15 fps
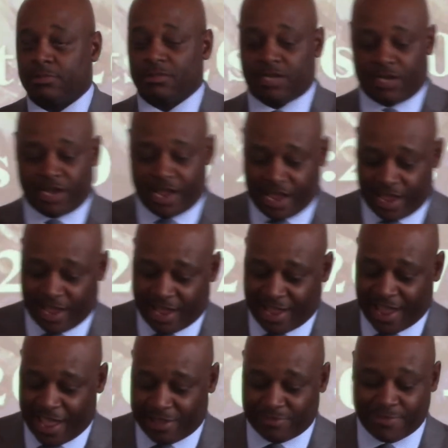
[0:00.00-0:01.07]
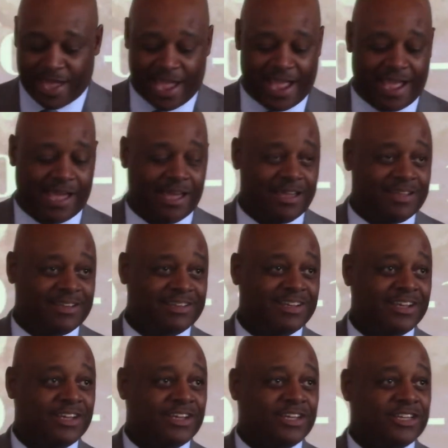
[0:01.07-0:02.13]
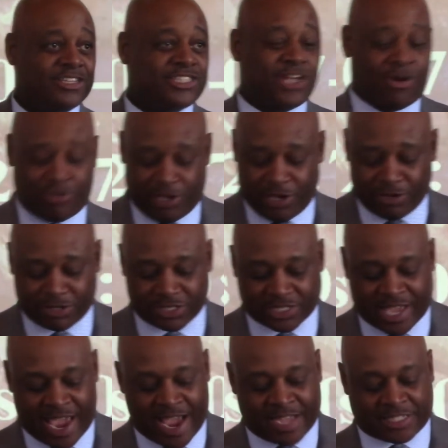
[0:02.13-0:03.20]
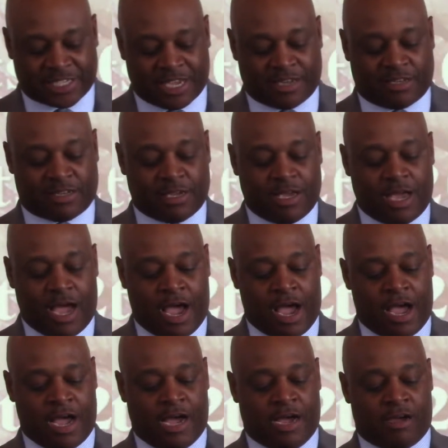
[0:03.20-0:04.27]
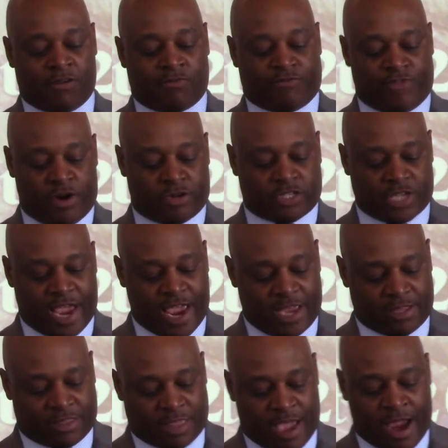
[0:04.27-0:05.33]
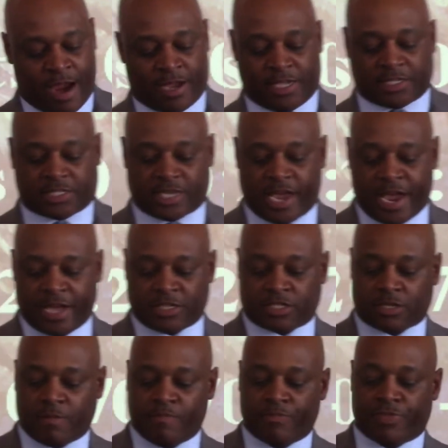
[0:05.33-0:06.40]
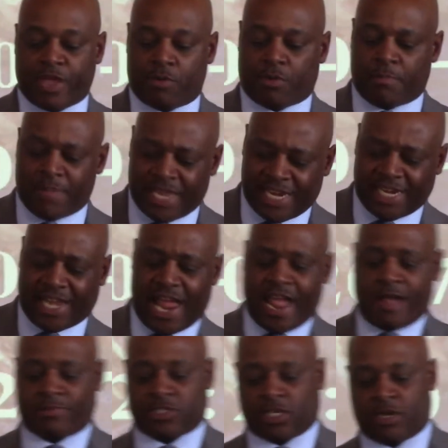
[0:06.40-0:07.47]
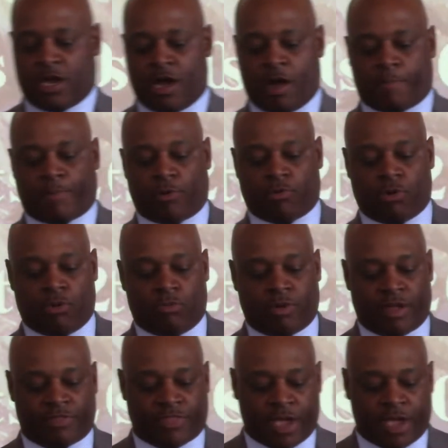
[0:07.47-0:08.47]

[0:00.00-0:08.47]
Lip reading: Amen. So Luke says in verse 8 there, he says, there were many lamps in the upper room where they